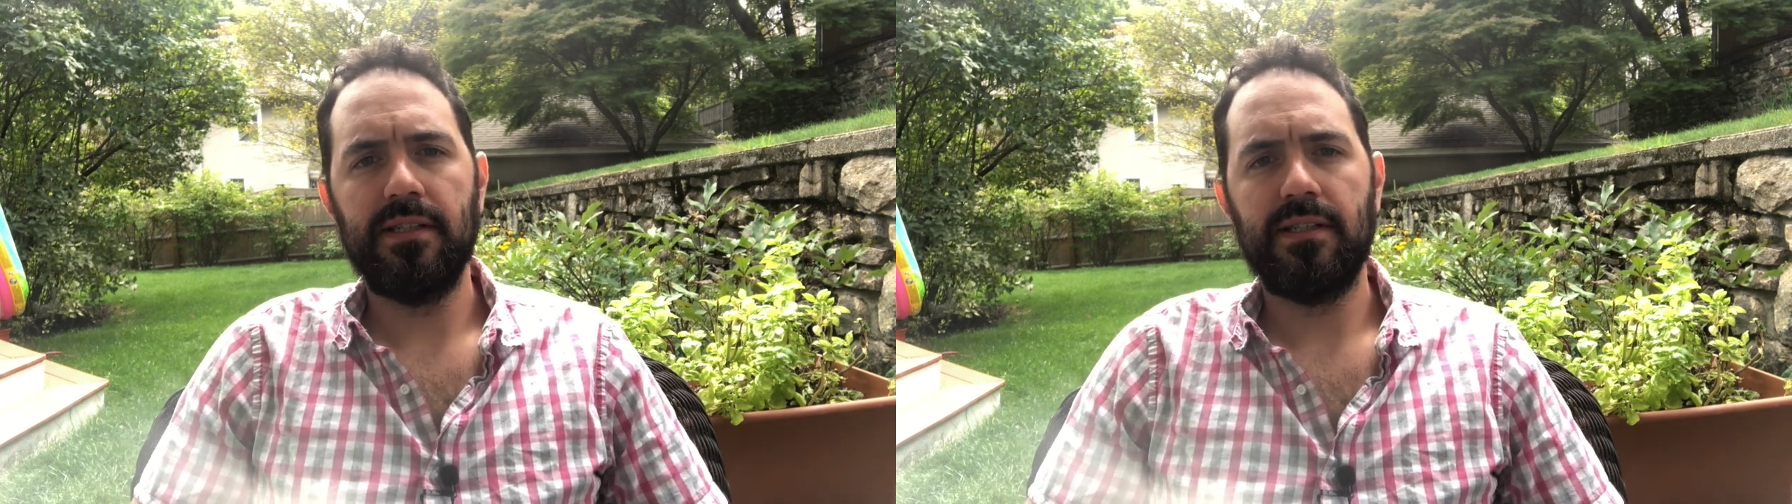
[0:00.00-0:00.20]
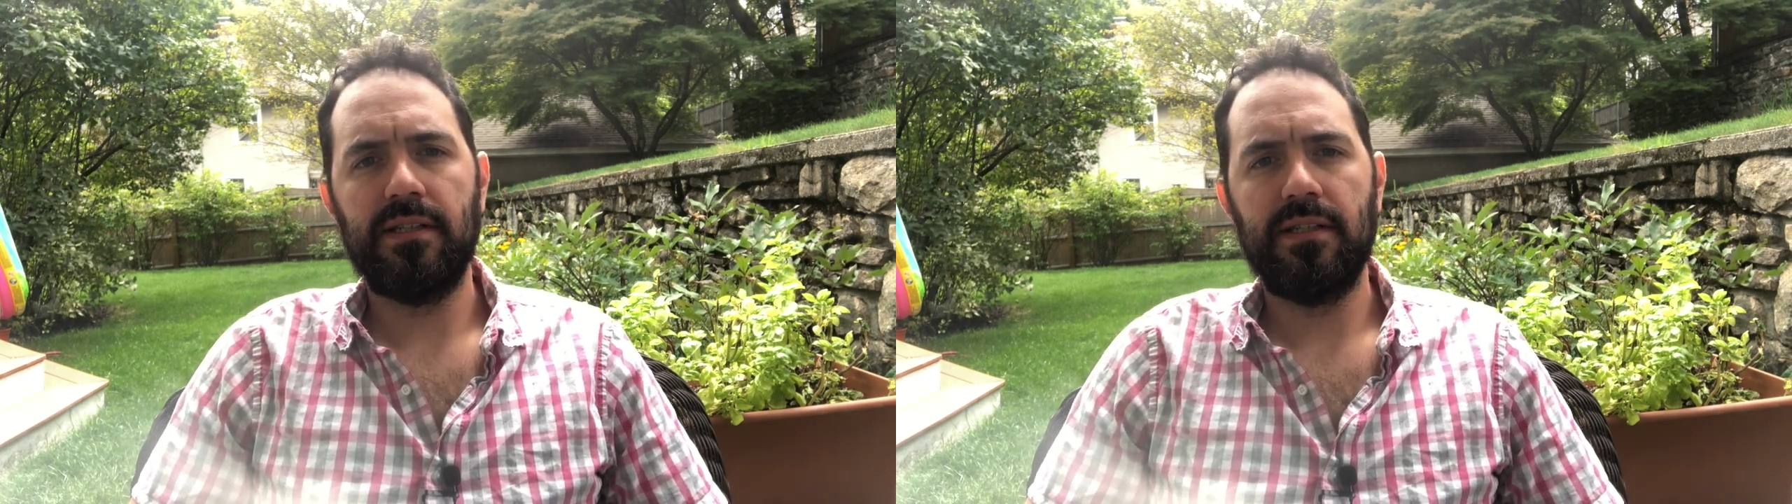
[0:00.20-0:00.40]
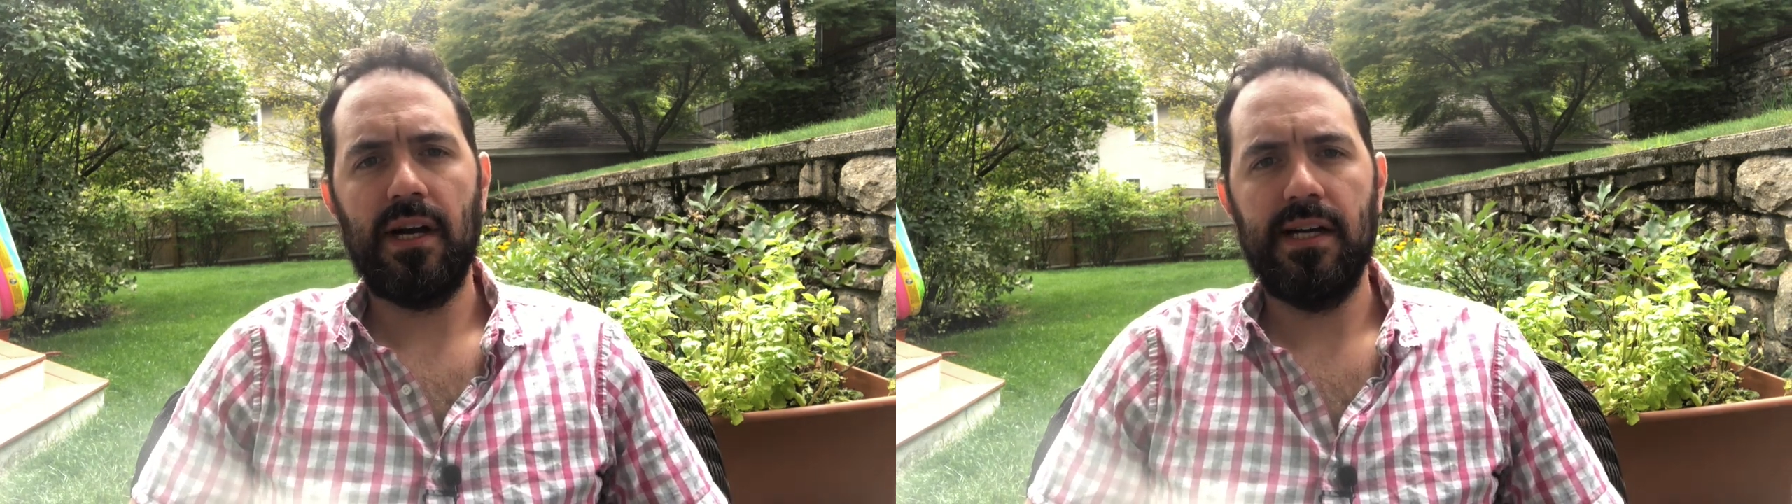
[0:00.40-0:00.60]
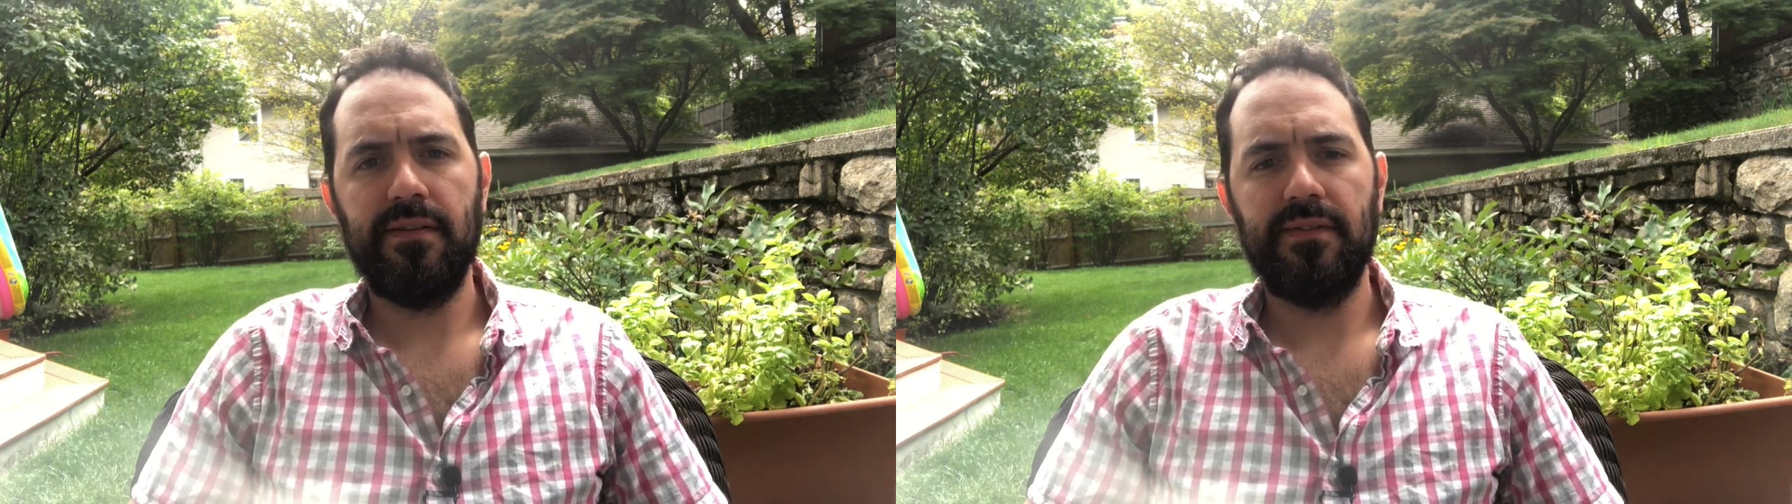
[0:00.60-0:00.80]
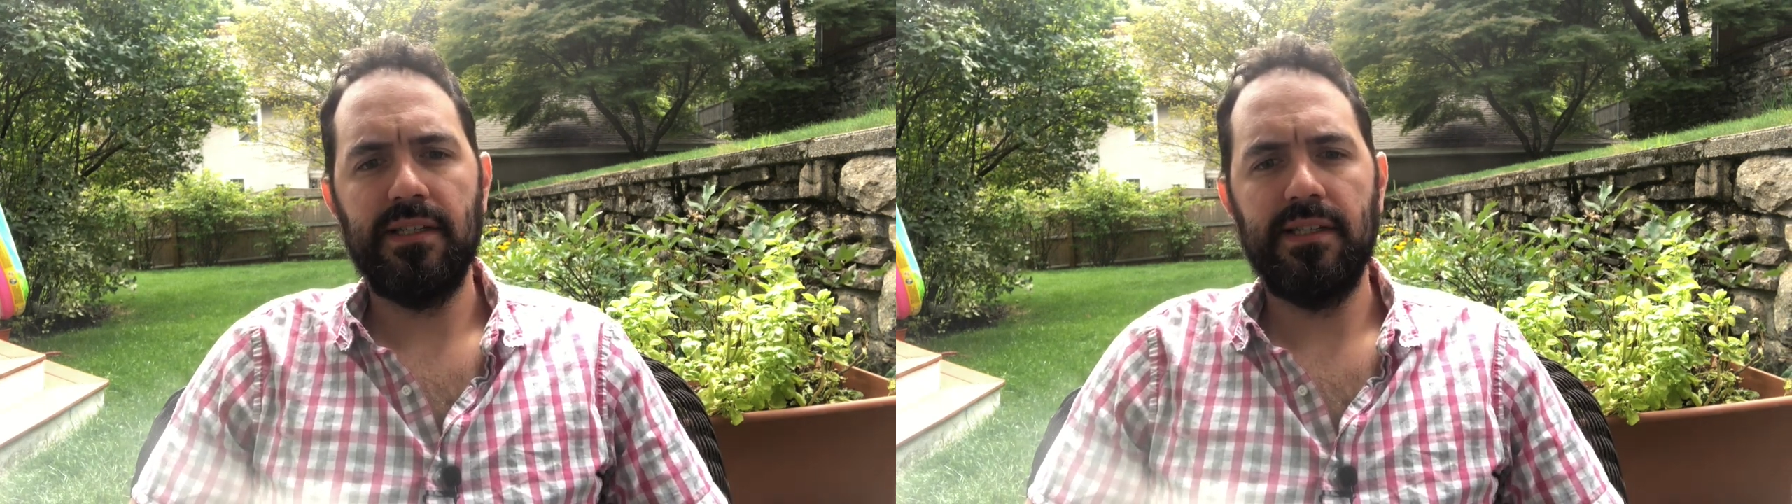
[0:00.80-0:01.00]
it's kind
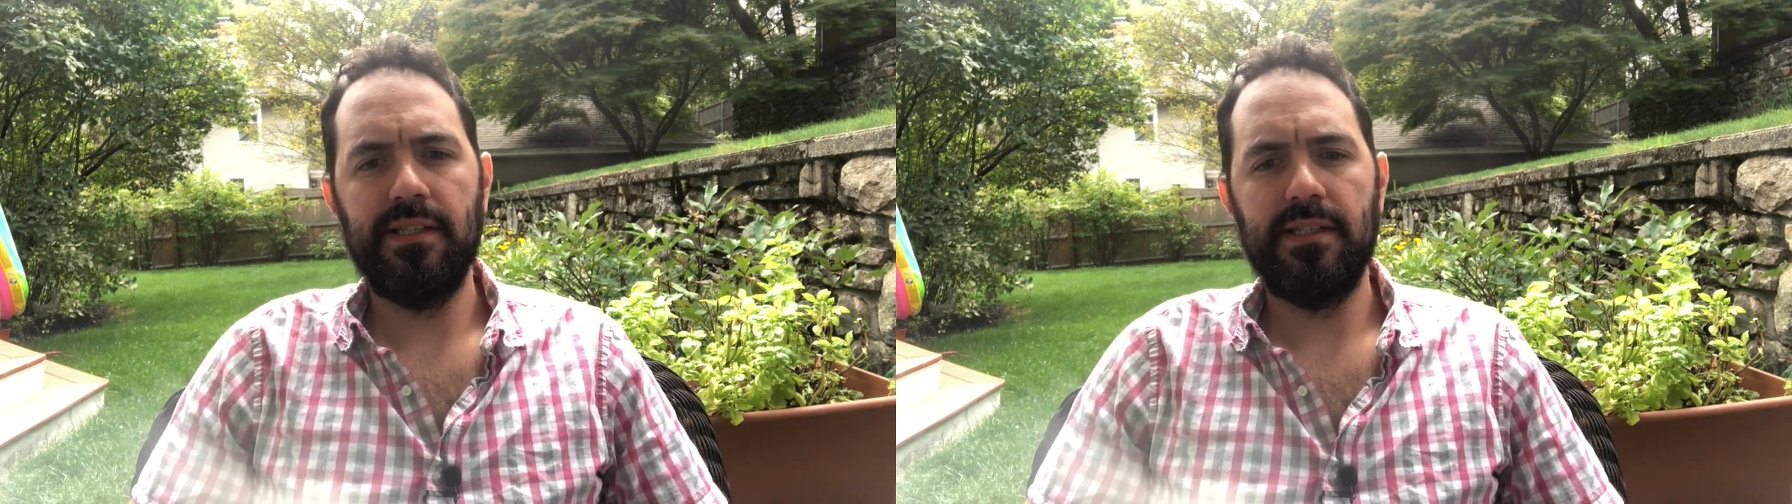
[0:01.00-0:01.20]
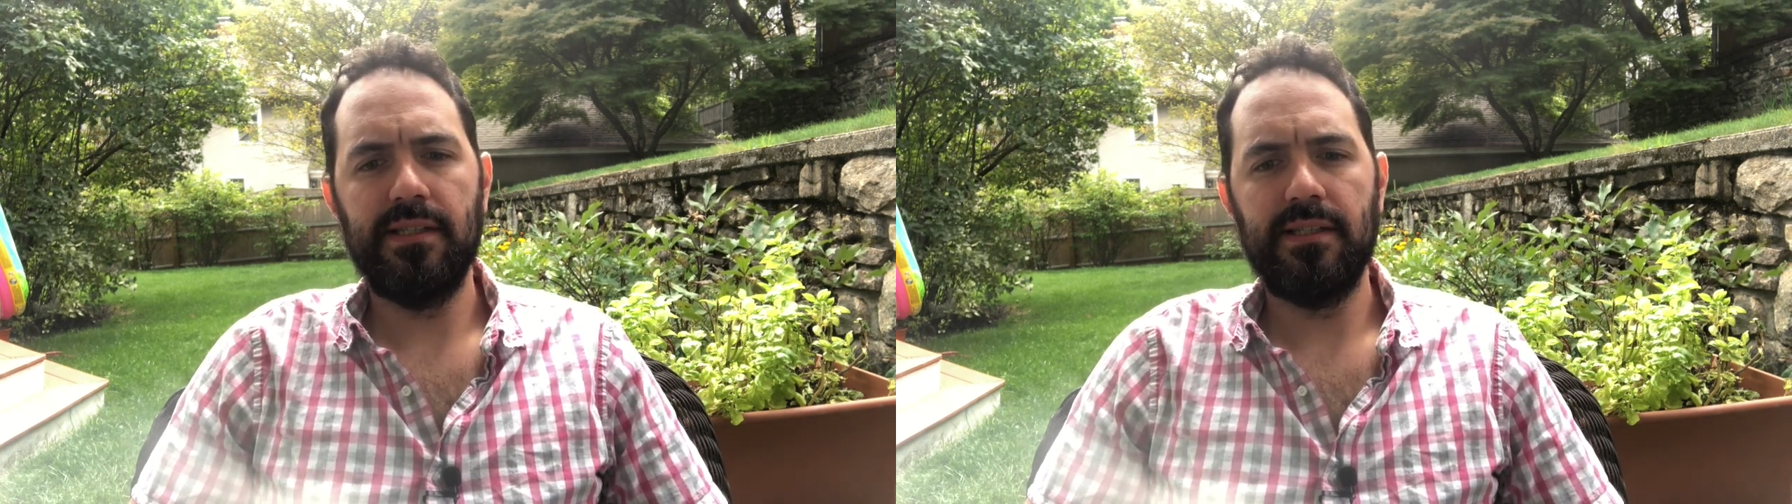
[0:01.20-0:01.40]
of easy